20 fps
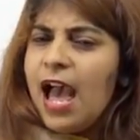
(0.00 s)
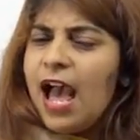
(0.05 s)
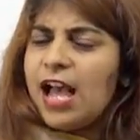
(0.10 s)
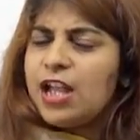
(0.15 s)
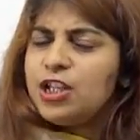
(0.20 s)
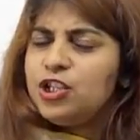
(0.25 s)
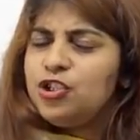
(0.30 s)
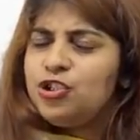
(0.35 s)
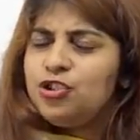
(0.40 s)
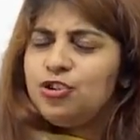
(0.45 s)

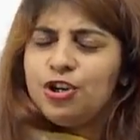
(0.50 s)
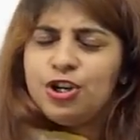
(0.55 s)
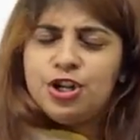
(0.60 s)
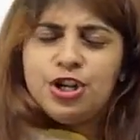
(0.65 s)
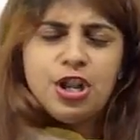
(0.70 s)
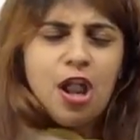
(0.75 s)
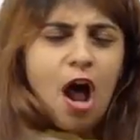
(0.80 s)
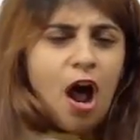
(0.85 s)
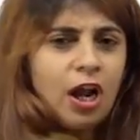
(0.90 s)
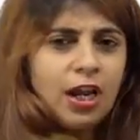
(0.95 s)
and you're
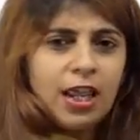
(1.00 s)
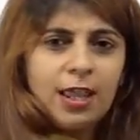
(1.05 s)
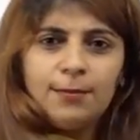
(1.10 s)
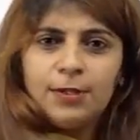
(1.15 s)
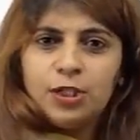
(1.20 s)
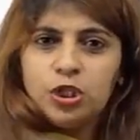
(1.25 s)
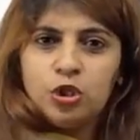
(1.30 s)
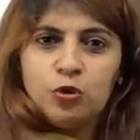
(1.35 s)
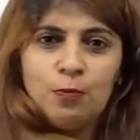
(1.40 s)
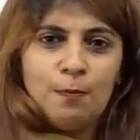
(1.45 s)
not
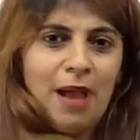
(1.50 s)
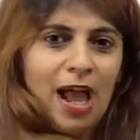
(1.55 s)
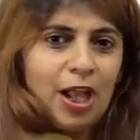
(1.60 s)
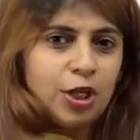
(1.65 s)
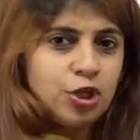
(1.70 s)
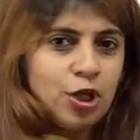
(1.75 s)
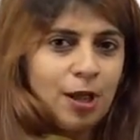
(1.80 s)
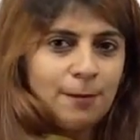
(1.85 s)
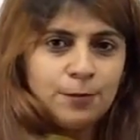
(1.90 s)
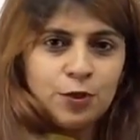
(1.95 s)
able to
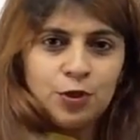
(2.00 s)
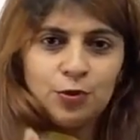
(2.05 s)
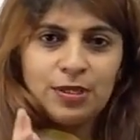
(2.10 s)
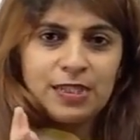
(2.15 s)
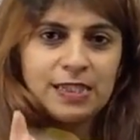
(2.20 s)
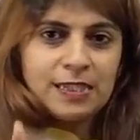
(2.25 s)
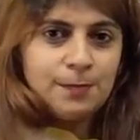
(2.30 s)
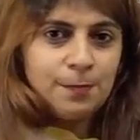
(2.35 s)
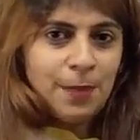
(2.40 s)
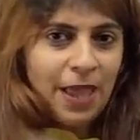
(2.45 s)
match up to
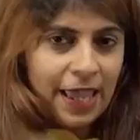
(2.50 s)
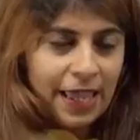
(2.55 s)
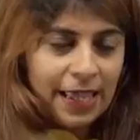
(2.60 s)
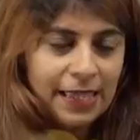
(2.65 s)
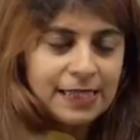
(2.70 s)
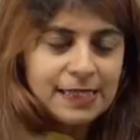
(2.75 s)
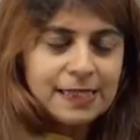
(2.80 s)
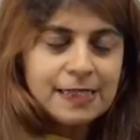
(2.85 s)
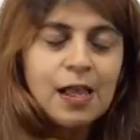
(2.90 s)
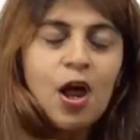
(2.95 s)
his
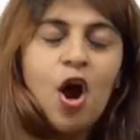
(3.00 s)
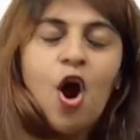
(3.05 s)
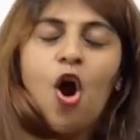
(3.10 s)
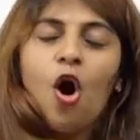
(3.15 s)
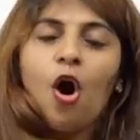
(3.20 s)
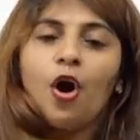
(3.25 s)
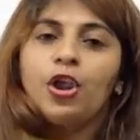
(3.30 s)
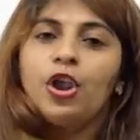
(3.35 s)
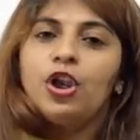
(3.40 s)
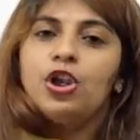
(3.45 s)
pace
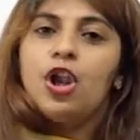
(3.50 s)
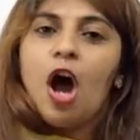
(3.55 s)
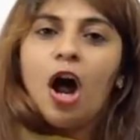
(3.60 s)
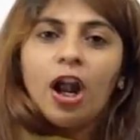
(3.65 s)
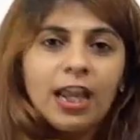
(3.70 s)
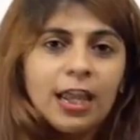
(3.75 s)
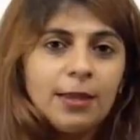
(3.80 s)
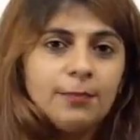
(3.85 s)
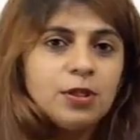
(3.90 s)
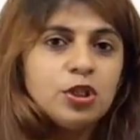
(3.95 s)
or you're
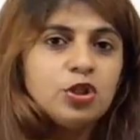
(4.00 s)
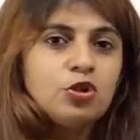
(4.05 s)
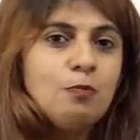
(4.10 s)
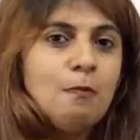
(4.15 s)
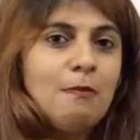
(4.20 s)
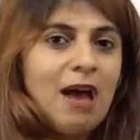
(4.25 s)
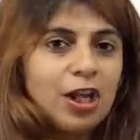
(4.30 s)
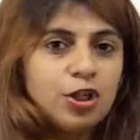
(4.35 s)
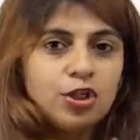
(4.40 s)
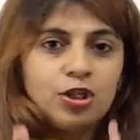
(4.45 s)
not able to
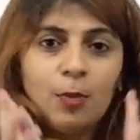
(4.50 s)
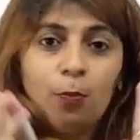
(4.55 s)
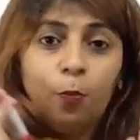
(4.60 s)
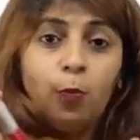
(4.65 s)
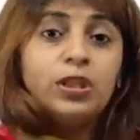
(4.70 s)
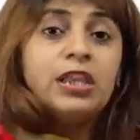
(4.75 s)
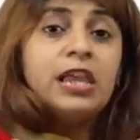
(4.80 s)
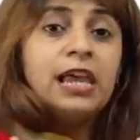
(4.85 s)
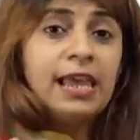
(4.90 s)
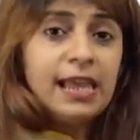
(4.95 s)
match up
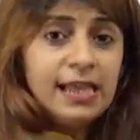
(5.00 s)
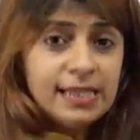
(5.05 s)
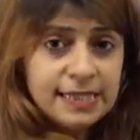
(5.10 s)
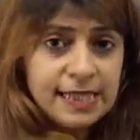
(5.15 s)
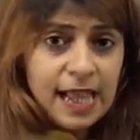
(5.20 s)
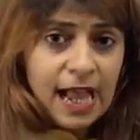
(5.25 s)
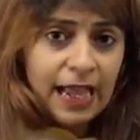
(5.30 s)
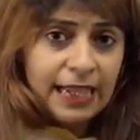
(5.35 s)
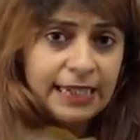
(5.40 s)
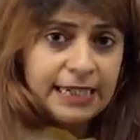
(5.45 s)
with
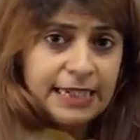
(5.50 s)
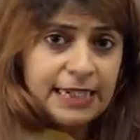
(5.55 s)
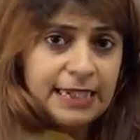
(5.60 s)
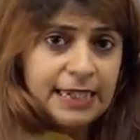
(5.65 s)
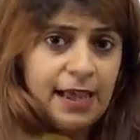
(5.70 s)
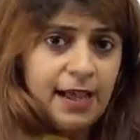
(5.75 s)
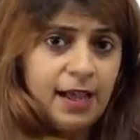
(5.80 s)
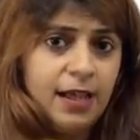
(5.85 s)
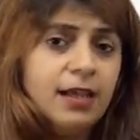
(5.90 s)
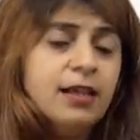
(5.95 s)
his
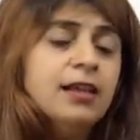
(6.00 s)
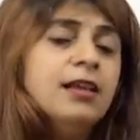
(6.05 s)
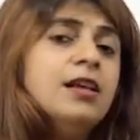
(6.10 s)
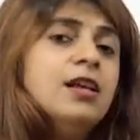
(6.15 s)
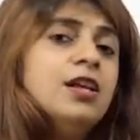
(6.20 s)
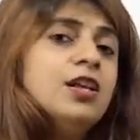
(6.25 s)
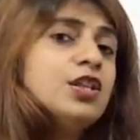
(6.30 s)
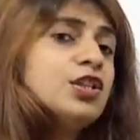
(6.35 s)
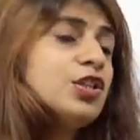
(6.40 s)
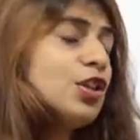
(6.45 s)
idea,
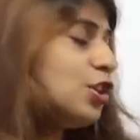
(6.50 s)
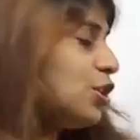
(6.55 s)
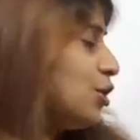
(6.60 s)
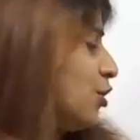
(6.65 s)
so